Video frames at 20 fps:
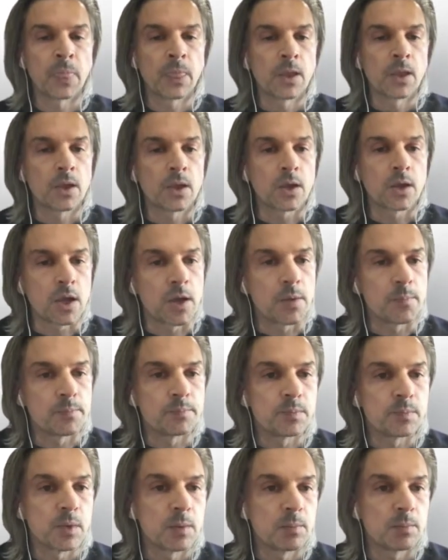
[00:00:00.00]

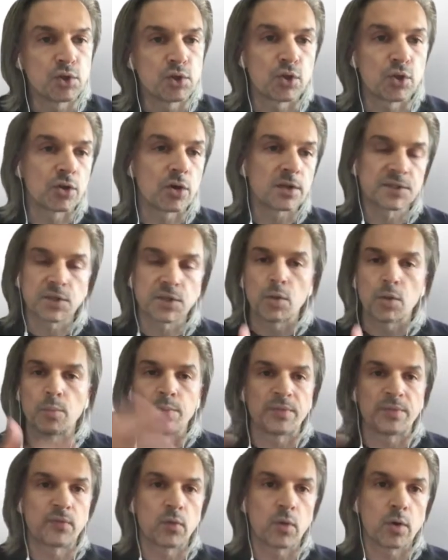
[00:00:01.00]
But you could also,
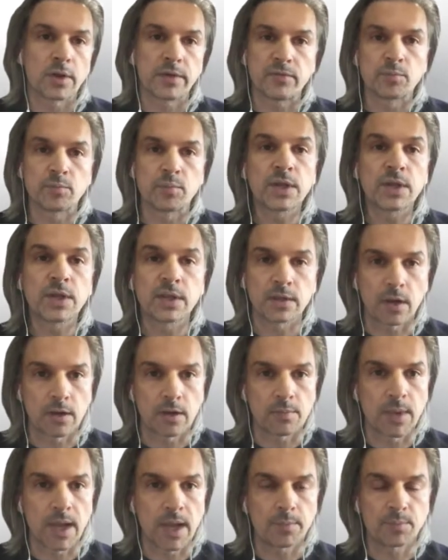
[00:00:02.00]
before even putting it on
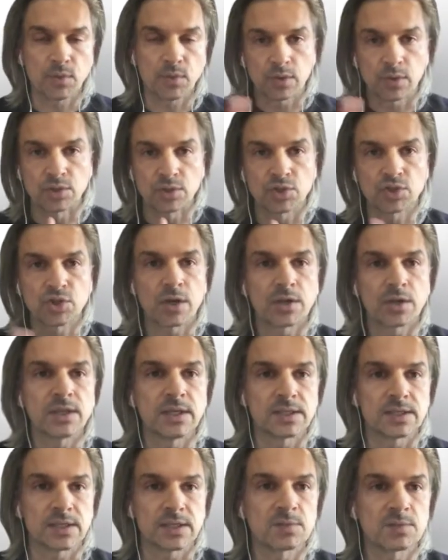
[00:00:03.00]
a map, you can chart
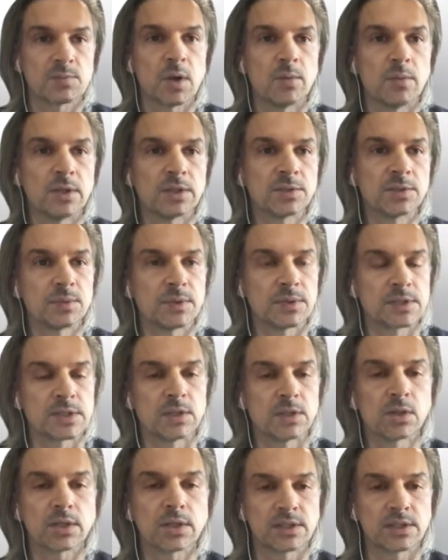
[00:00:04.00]
these as small multiples
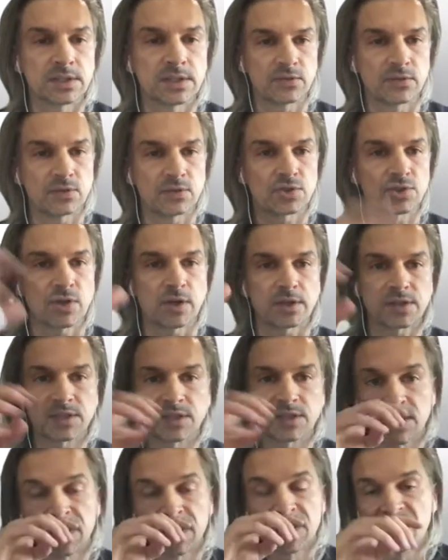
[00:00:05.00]
and look at the different
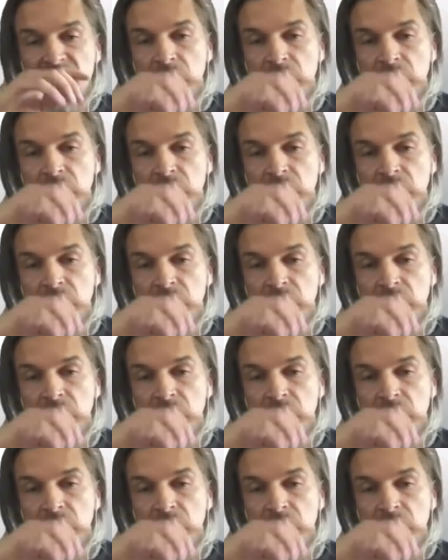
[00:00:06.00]
charts.